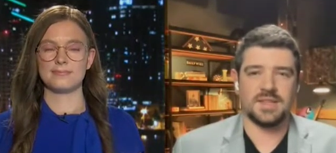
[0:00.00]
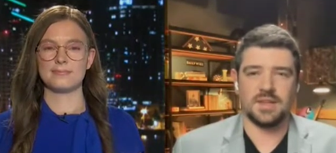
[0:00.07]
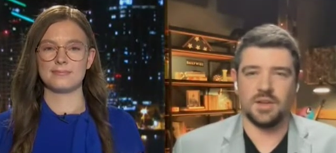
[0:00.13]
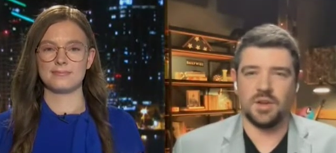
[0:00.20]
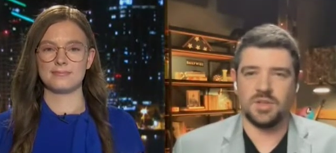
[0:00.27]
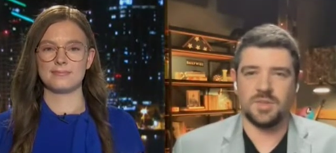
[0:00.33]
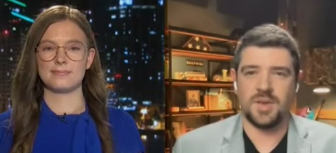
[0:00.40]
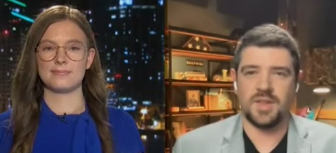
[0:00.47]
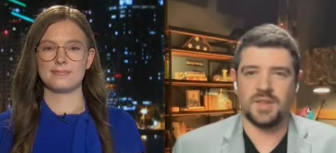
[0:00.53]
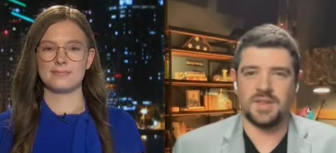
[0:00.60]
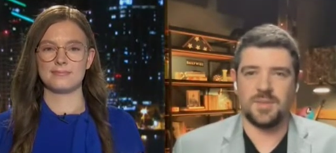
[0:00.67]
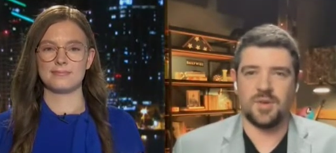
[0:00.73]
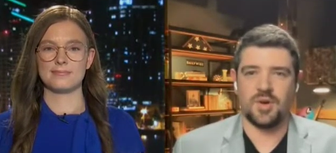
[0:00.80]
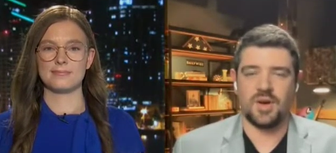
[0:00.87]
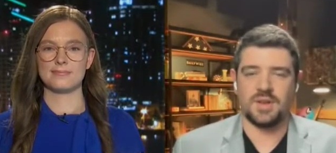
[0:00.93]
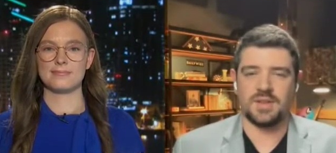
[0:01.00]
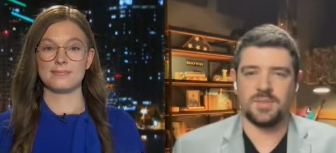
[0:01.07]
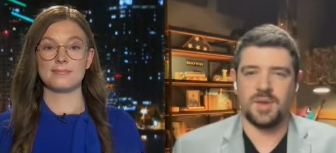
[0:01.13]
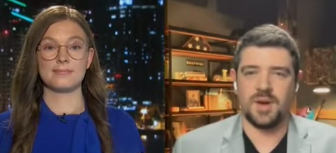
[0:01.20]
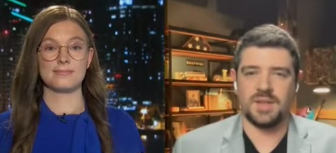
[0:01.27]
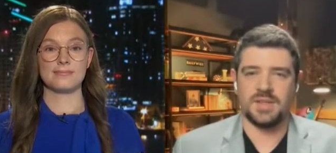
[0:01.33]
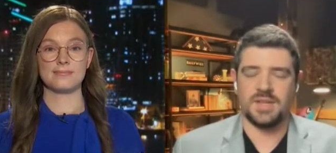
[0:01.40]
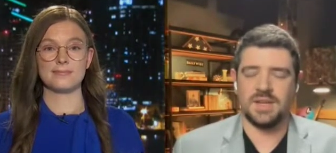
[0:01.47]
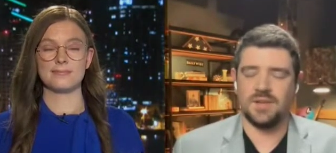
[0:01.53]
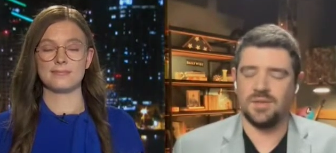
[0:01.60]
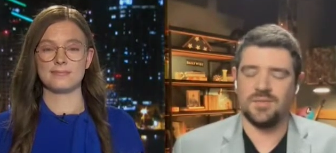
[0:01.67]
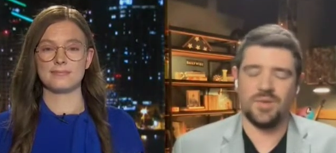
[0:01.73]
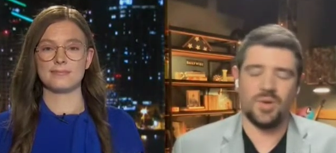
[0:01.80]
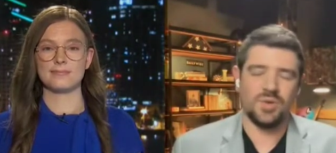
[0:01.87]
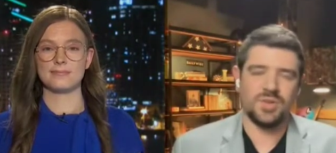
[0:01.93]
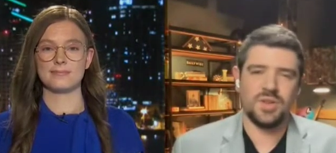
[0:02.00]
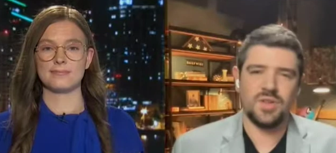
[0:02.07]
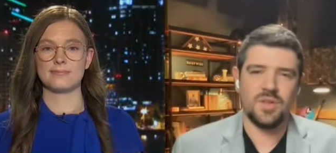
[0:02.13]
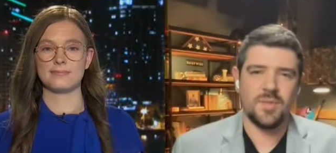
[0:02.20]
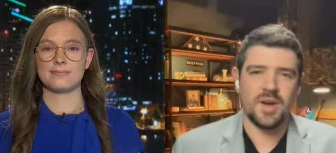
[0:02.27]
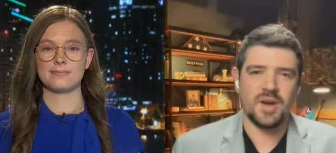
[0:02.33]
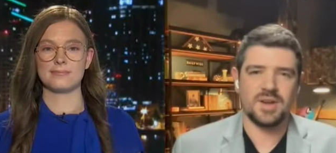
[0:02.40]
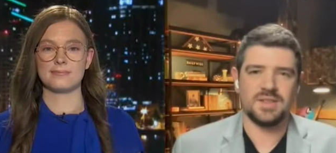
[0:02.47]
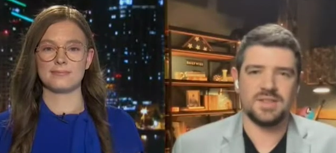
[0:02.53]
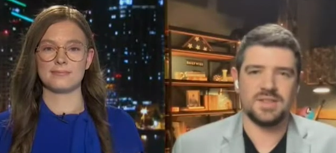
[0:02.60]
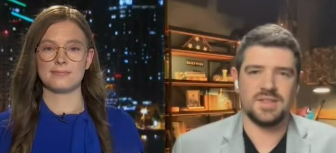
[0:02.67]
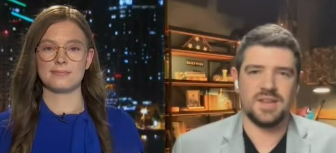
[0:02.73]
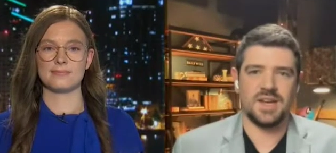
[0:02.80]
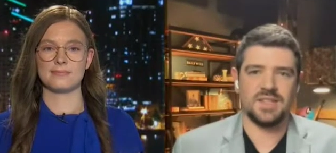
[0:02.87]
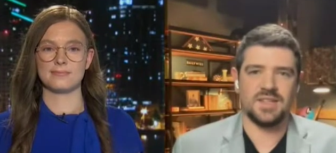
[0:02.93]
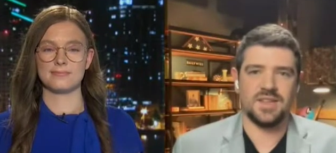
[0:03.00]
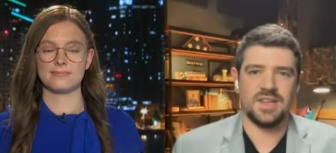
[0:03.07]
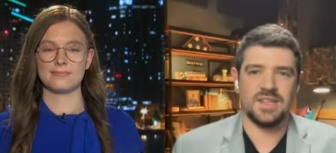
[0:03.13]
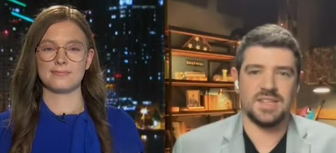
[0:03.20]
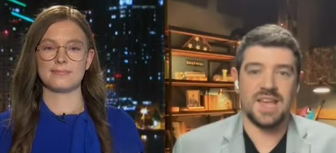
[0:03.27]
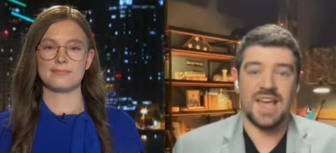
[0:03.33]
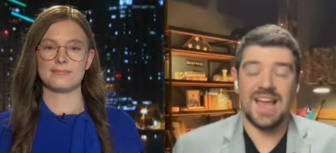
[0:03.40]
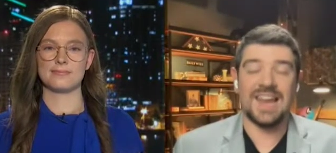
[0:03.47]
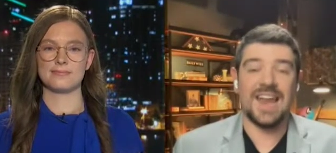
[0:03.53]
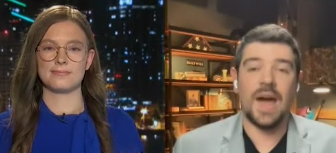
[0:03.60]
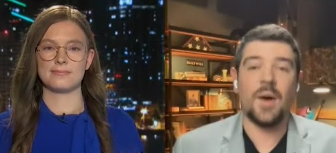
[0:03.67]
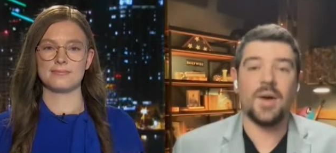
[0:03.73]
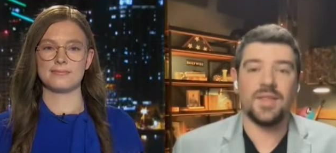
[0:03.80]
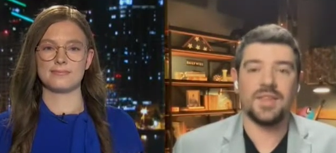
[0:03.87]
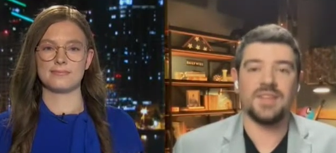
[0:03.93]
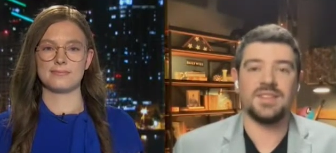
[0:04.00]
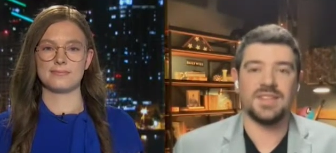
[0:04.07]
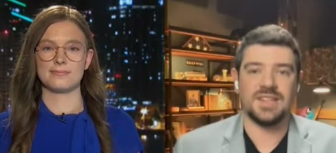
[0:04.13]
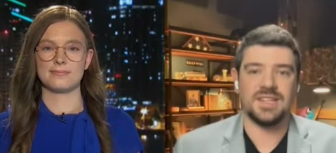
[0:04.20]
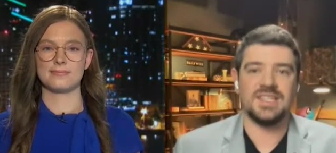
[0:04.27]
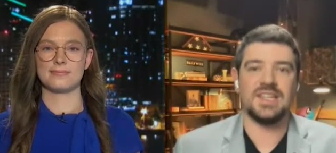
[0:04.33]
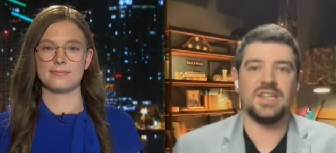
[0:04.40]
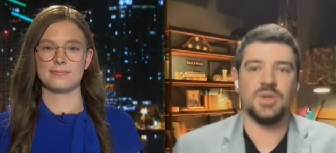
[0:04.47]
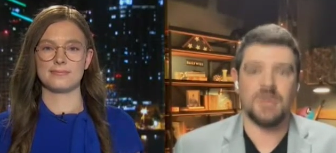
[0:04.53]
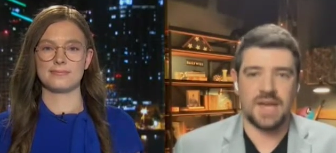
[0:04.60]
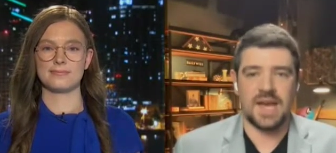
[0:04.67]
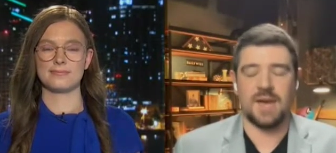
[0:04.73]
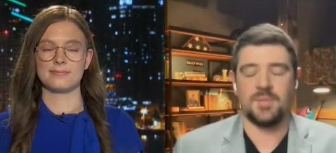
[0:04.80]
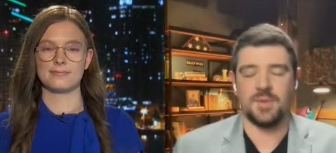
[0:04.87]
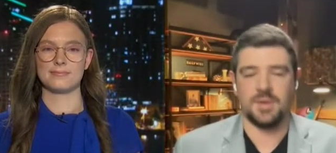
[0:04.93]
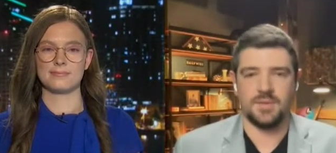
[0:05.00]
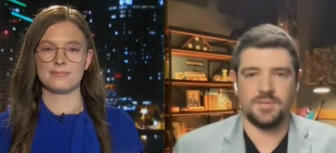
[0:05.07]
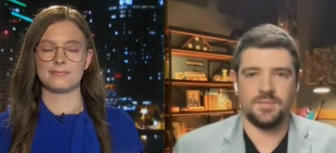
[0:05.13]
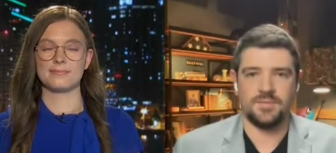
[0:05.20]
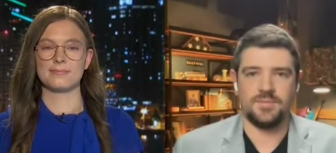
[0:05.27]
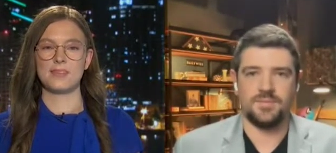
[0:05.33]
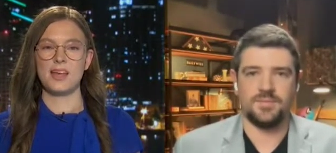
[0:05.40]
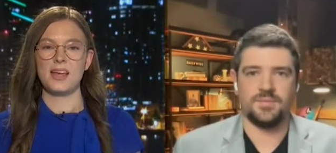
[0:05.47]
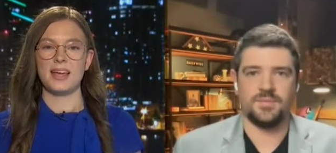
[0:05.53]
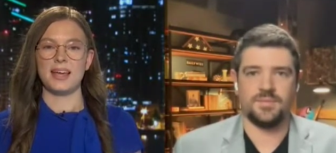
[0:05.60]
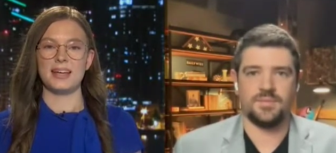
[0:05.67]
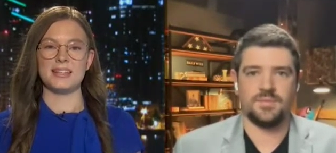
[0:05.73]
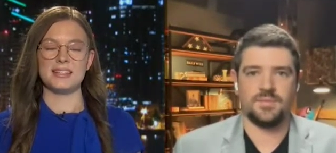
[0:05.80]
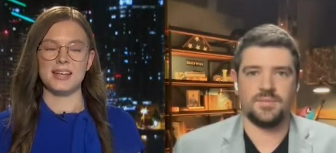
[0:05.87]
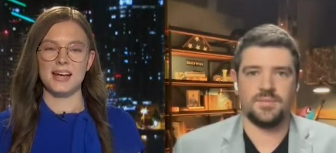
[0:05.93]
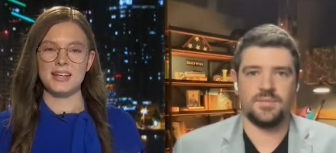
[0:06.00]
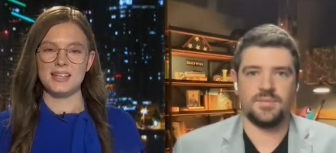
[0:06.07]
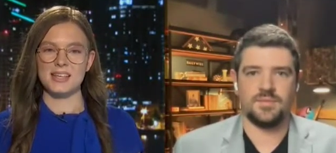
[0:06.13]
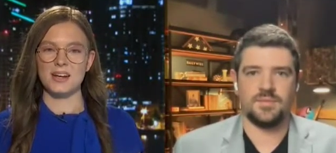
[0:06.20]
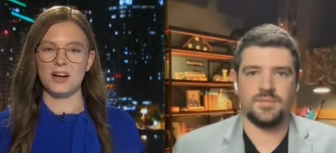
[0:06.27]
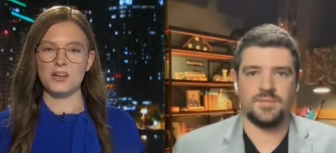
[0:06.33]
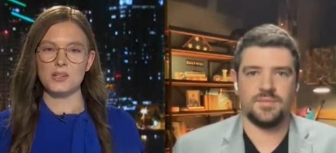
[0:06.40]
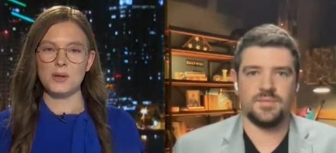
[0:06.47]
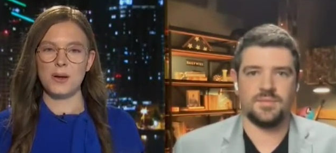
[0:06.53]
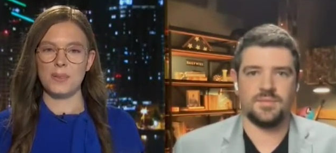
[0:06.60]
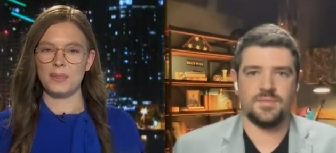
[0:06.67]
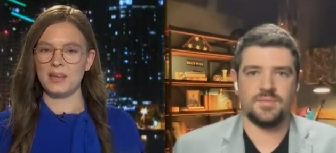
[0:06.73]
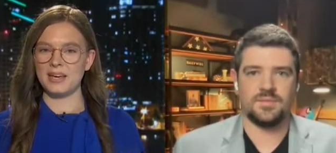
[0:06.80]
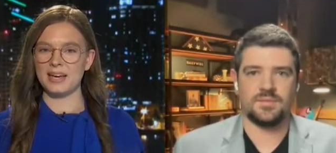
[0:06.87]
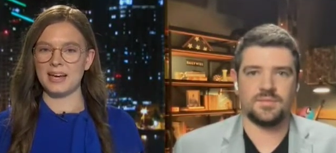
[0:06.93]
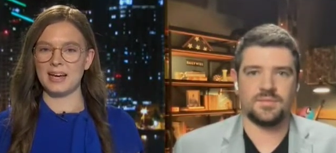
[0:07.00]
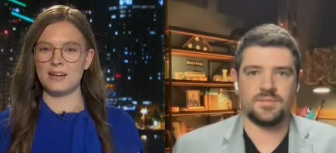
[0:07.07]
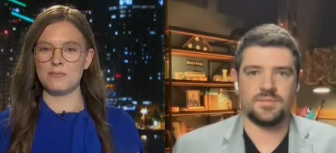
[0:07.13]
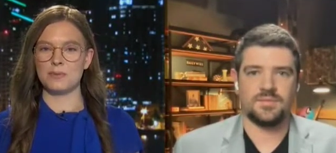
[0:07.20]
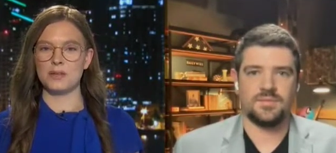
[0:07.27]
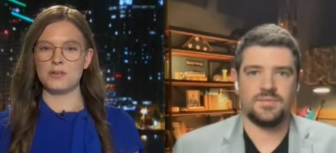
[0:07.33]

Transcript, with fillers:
Speaker 1: says a lot about the Democratic Party and also the American society that is allowing this to continue to happen.
Speaker 2: It does. And also, I think it kind of